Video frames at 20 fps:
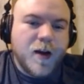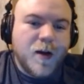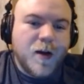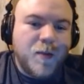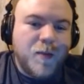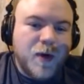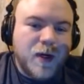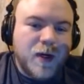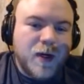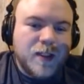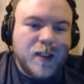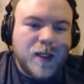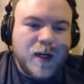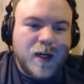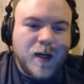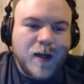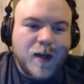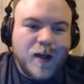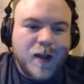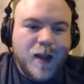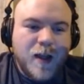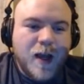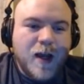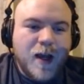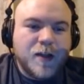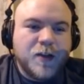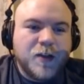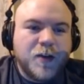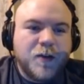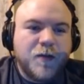But
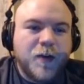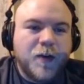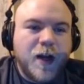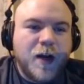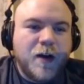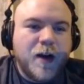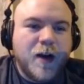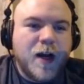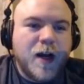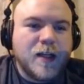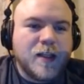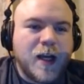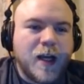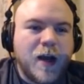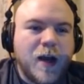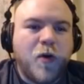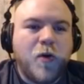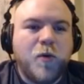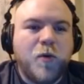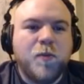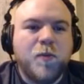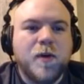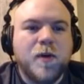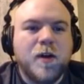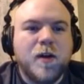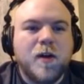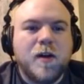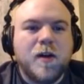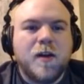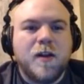yeah, so for now, guys, I hope
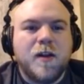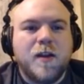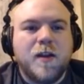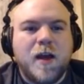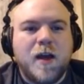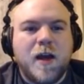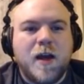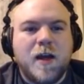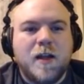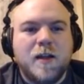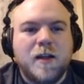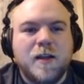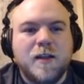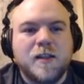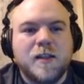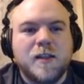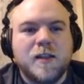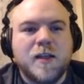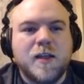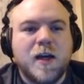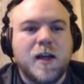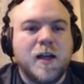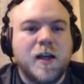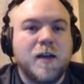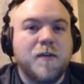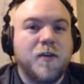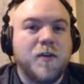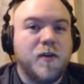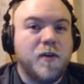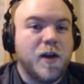that this is kind of
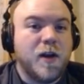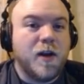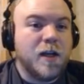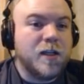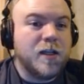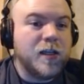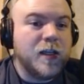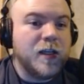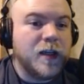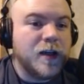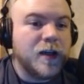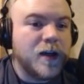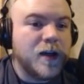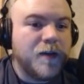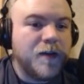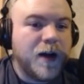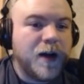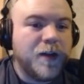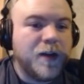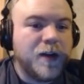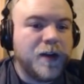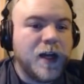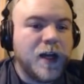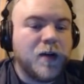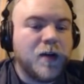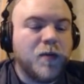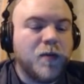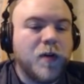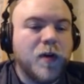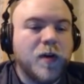giving you an idea of how the
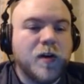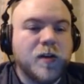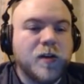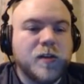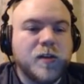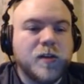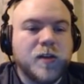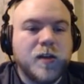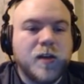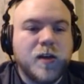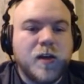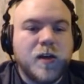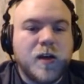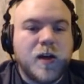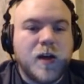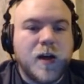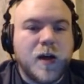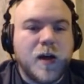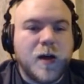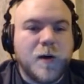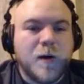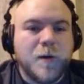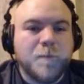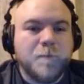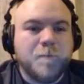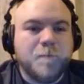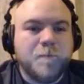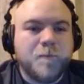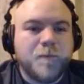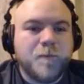deck works.
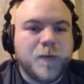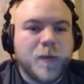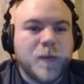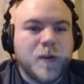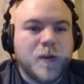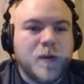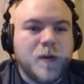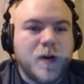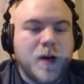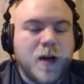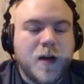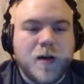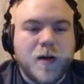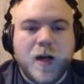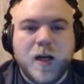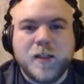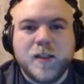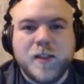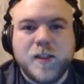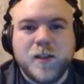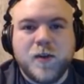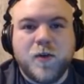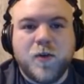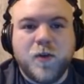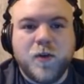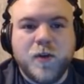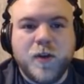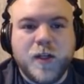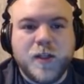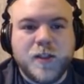I still
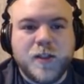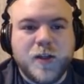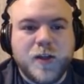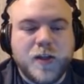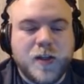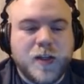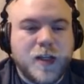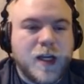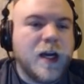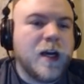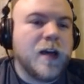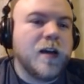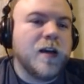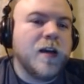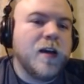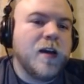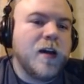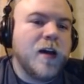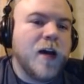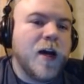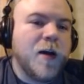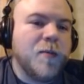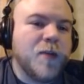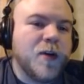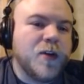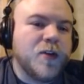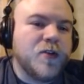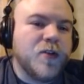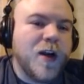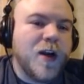hold that it's a good deck. I'm
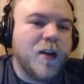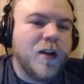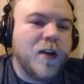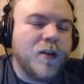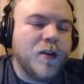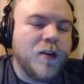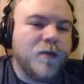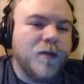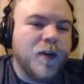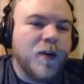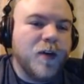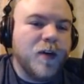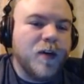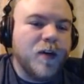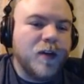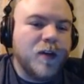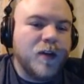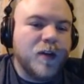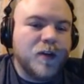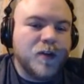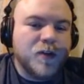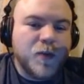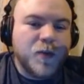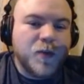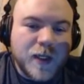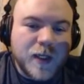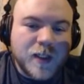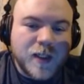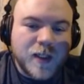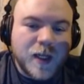going to try to look for little
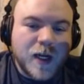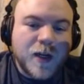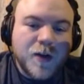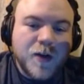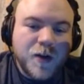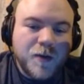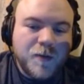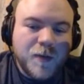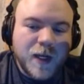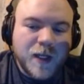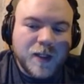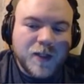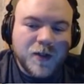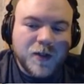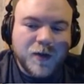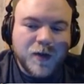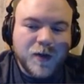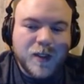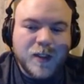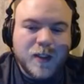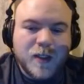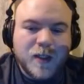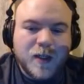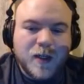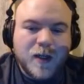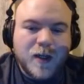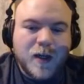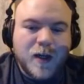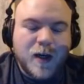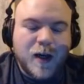tweaks that I could make to it.
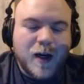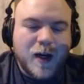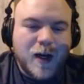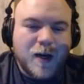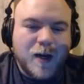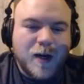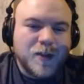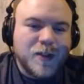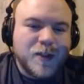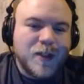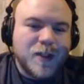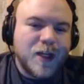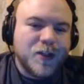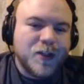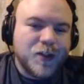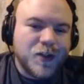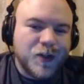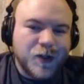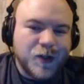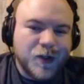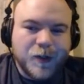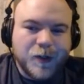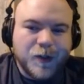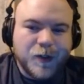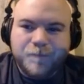I'm just not sure.